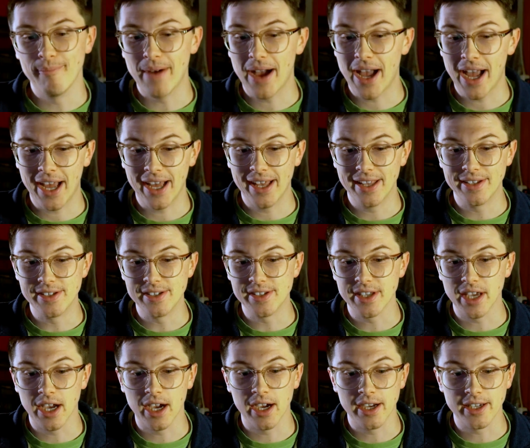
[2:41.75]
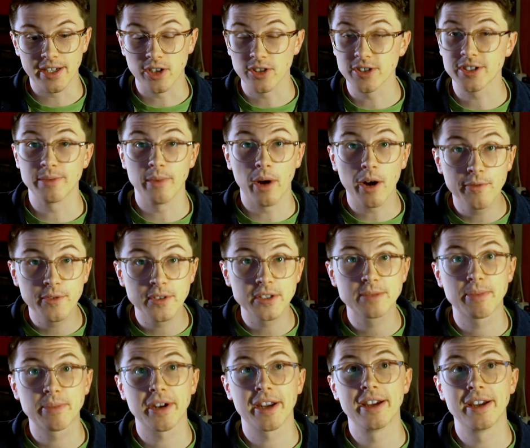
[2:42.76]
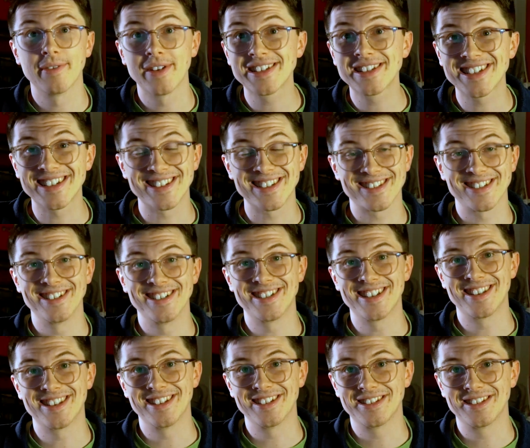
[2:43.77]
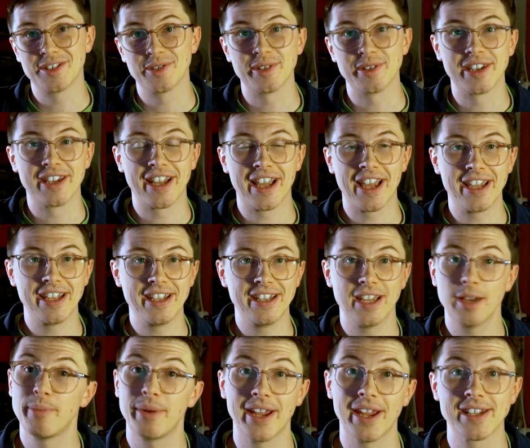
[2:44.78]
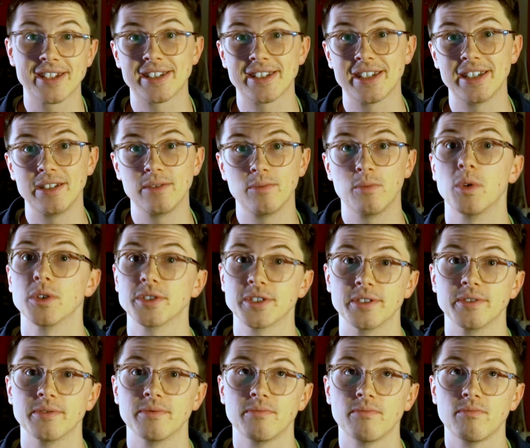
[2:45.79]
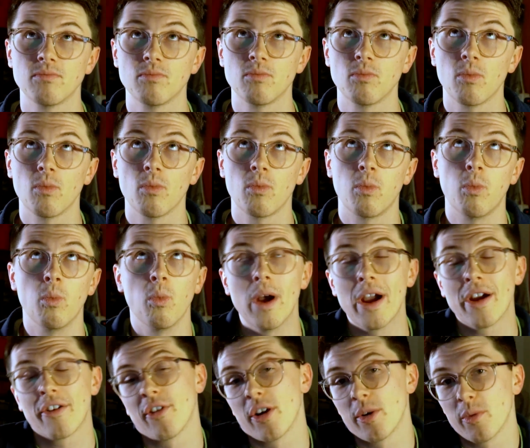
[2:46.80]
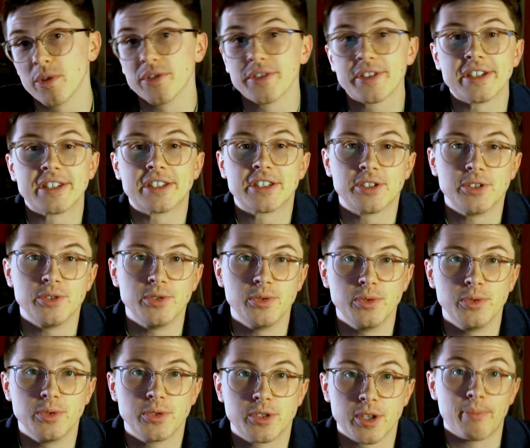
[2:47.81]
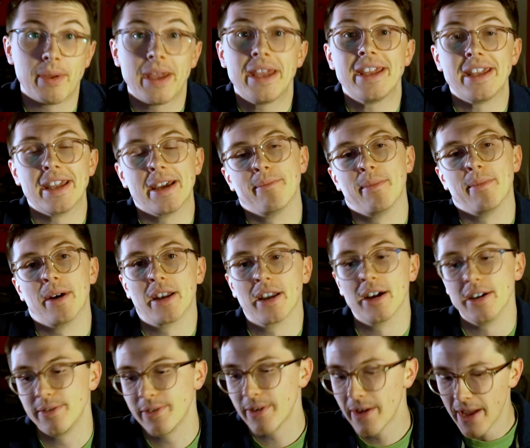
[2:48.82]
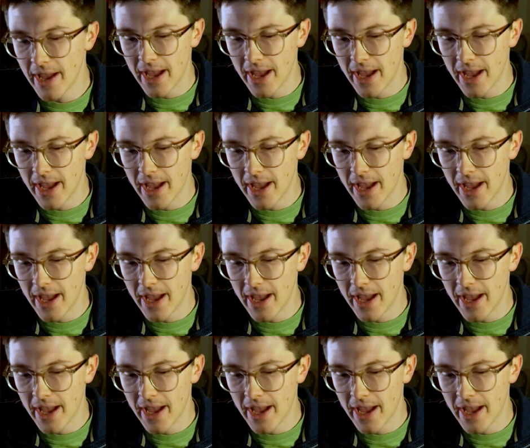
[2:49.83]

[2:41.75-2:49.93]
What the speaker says: and I got some offers, but I eventually decided that doing a PhD wasn't where I wanted to be in my life,